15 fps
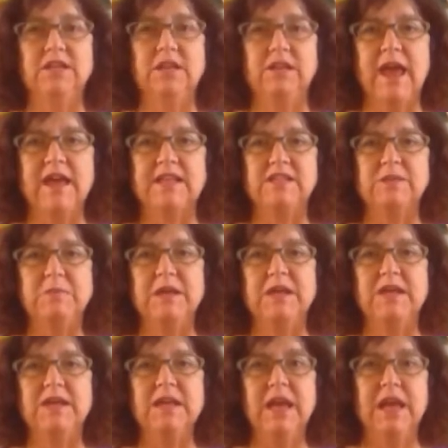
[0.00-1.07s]
the last
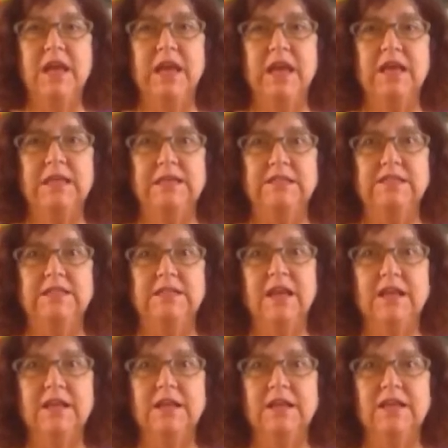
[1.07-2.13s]
minute and then
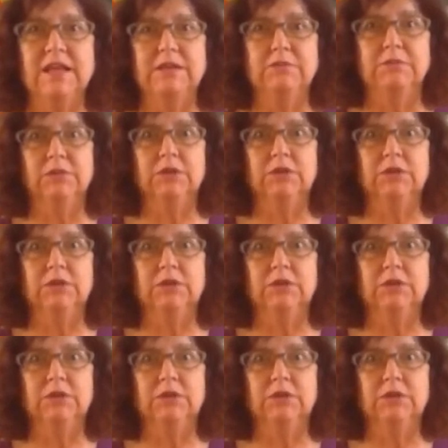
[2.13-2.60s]
suddenly